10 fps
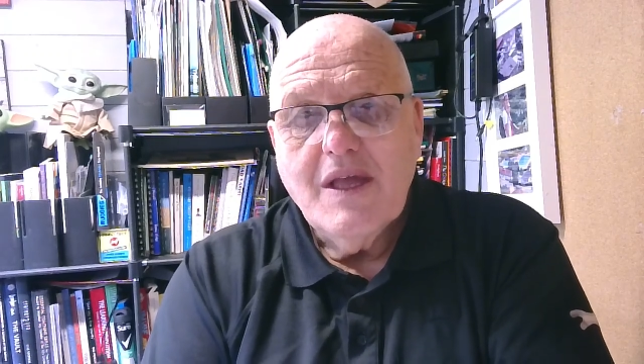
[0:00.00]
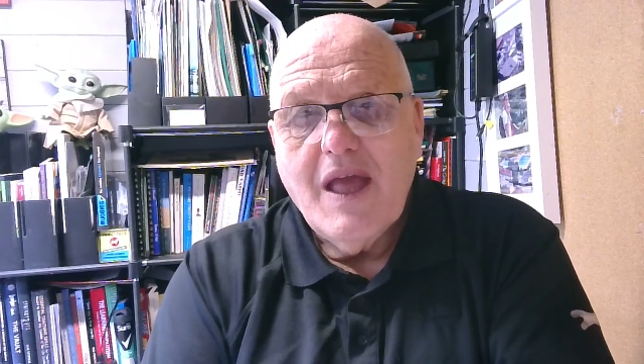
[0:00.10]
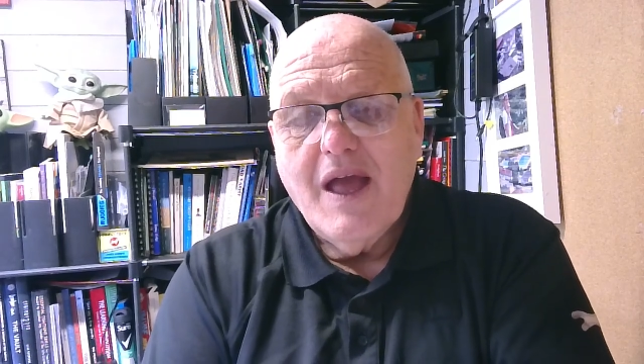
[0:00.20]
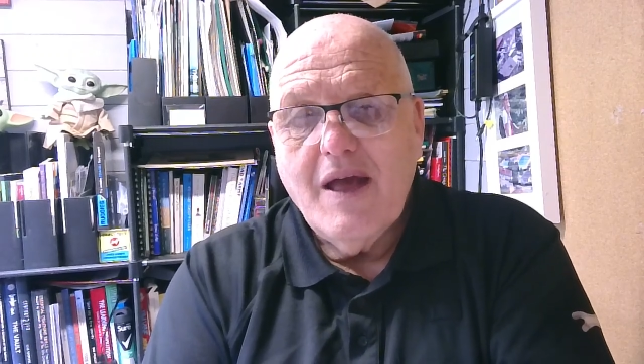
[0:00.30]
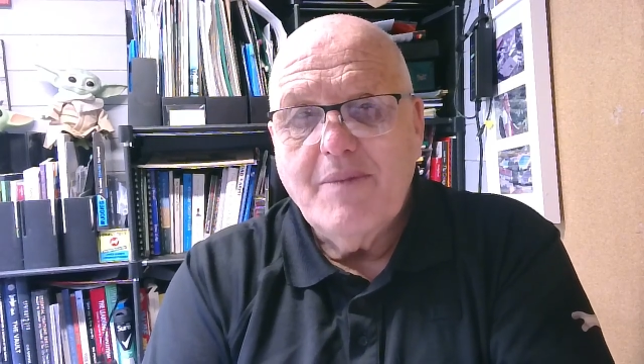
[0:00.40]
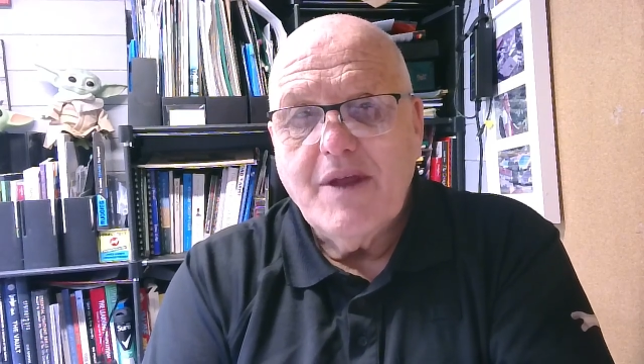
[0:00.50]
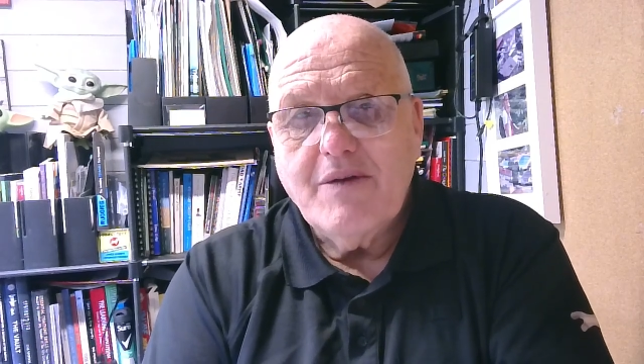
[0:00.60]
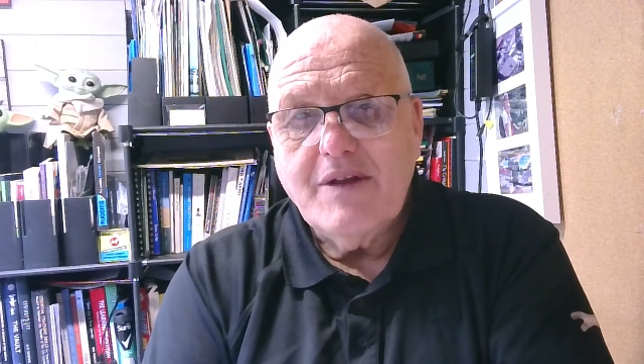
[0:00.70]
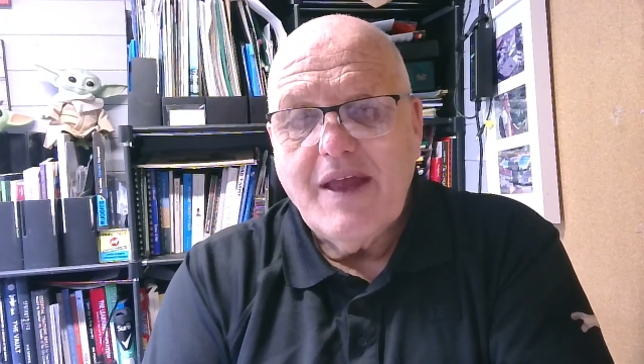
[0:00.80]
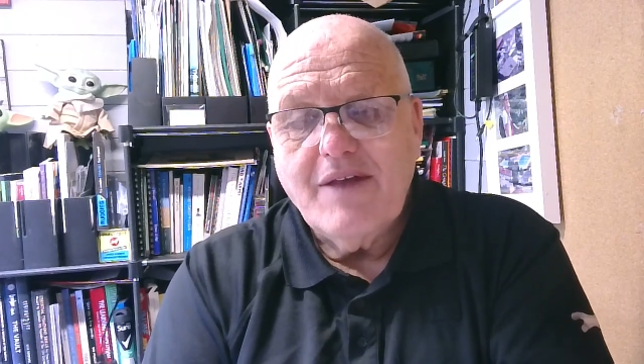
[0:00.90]
The
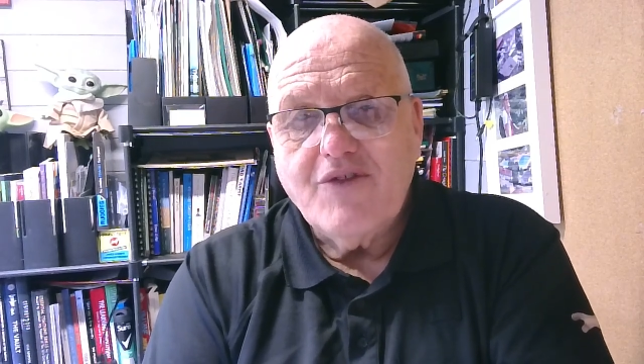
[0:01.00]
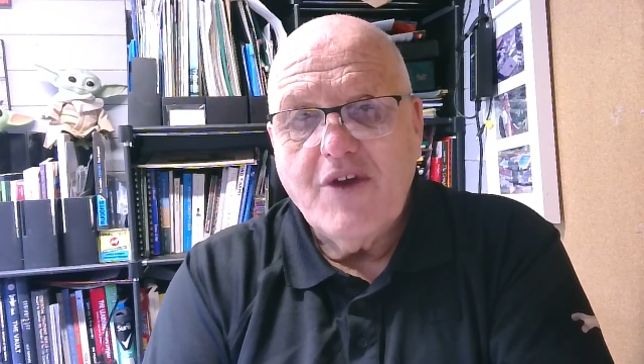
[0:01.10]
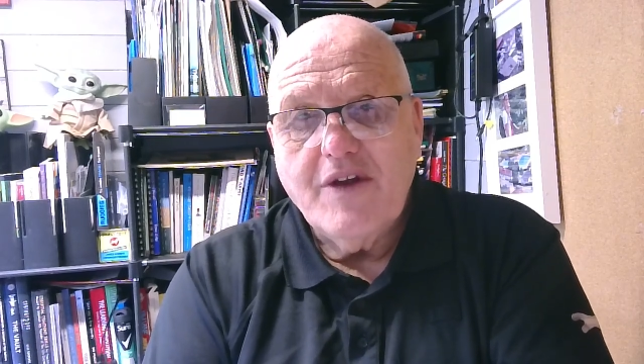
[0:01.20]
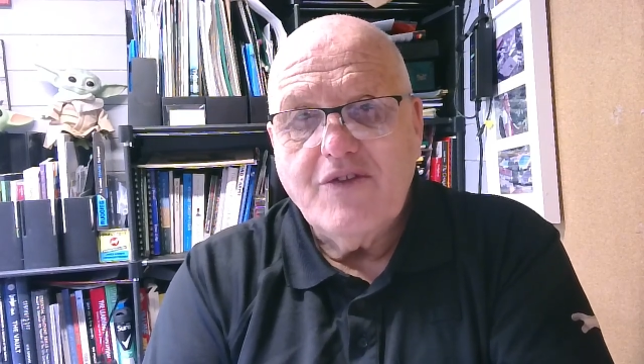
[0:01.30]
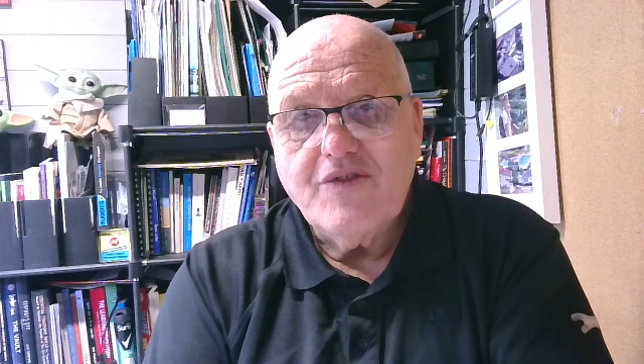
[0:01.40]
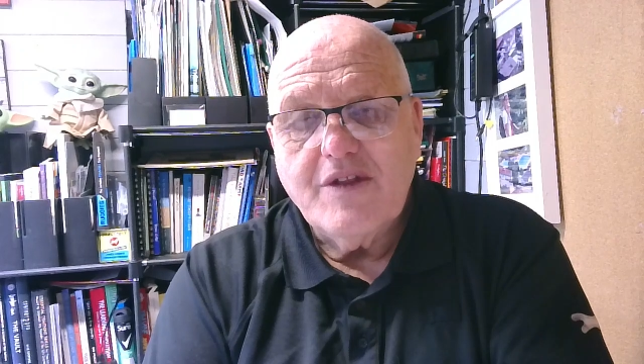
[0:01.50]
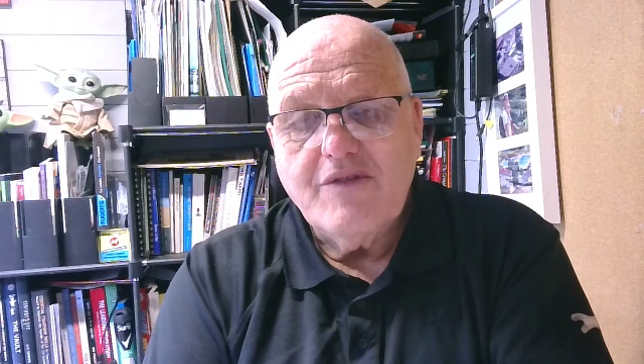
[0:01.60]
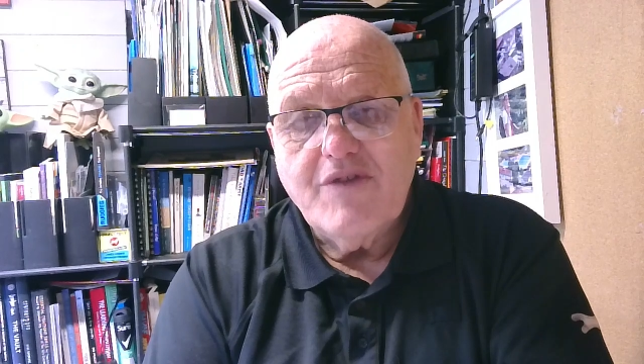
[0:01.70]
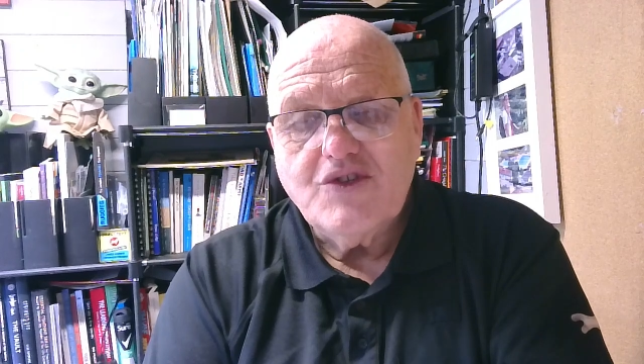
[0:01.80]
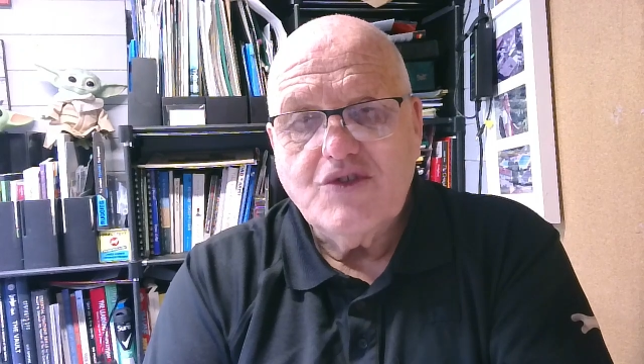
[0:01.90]
only downside is that the
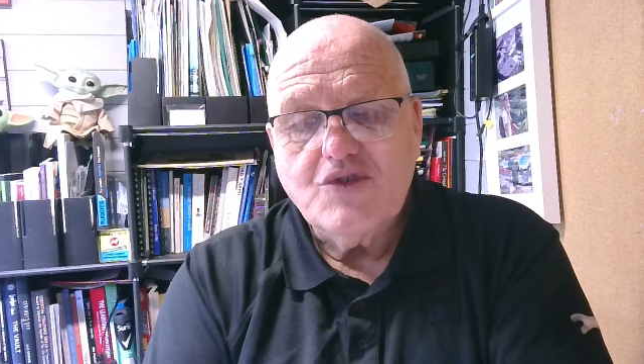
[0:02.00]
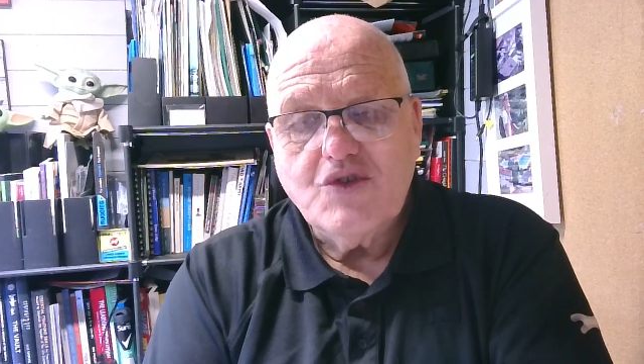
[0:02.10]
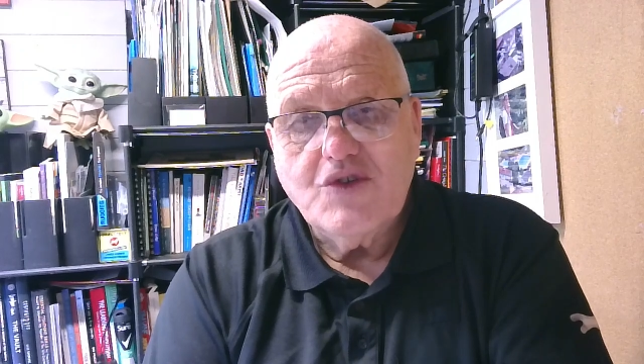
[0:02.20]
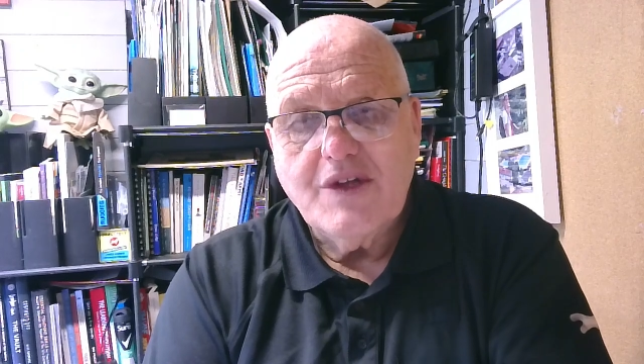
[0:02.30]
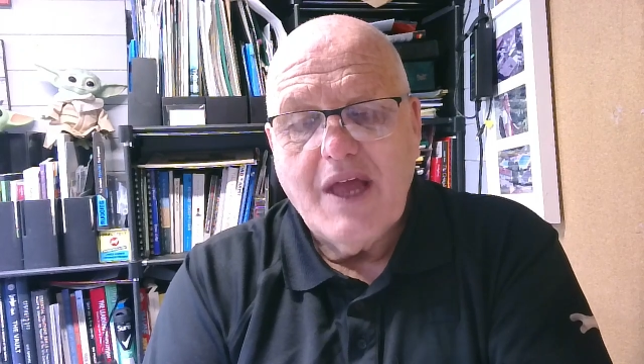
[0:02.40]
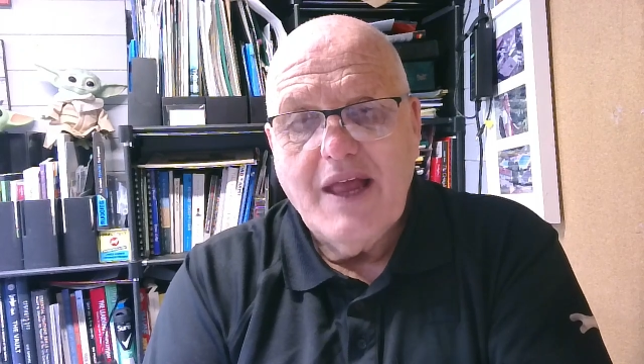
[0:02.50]
Russians couldn't